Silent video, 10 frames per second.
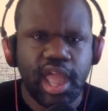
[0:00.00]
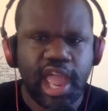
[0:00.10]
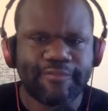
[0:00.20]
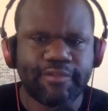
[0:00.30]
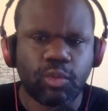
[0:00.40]

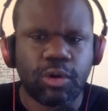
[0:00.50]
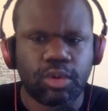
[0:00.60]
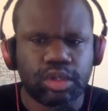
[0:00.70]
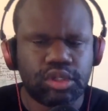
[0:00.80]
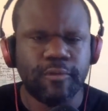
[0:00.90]
after World
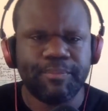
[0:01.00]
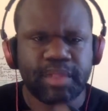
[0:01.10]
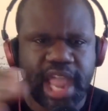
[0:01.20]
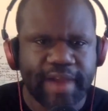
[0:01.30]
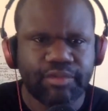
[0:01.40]
War II.
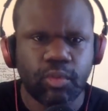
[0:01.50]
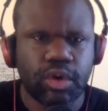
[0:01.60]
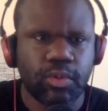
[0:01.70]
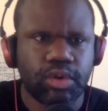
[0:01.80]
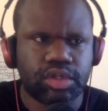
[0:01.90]
After
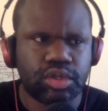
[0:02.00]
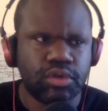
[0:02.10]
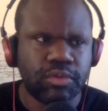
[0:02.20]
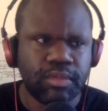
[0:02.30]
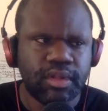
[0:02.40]
World War
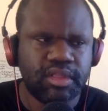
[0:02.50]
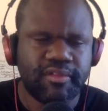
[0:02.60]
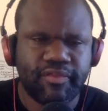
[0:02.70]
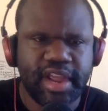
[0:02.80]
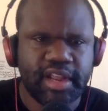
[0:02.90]
II, the
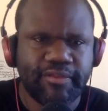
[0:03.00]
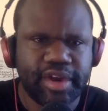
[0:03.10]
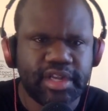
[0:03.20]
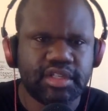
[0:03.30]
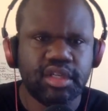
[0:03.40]
Fran-
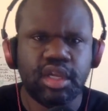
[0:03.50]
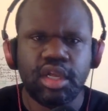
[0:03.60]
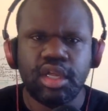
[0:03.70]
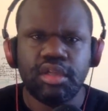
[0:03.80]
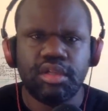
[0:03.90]
French,
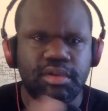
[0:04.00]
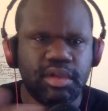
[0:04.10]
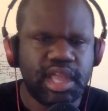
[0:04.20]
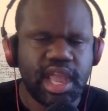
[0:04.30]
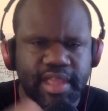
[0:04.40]

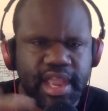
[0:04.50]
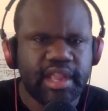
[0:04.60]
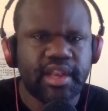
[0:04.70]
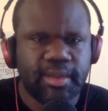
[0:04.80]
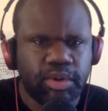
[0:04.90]
yeah, they
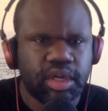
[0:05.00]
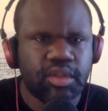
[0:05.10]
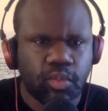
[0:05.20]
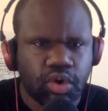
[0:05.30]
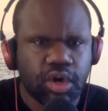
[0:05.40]
ended up winning
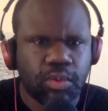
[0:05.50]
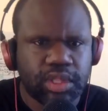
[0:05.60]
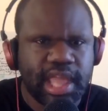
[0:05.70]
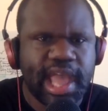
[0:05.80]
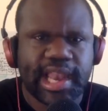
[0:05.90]
the war
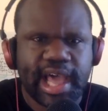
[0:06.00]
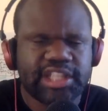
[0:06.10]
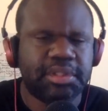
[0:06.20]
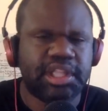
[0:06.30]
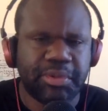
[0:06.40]
with the
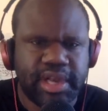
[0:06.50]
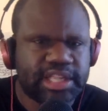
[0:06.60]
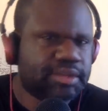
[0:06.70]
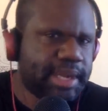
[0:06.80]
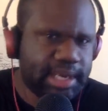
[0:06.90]
Allies, but they were
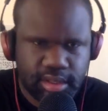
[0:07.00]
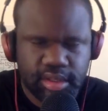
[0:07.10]
decimated.